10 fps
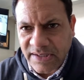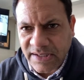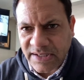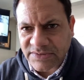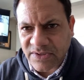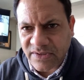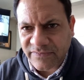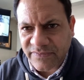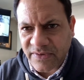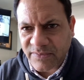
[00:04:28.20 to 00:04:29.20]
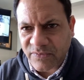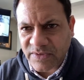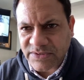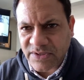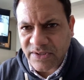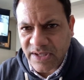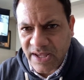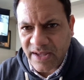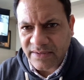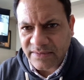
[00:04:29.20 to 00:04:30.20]
I saw the film released there.
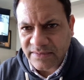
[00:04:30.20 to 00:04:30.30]
Yeah.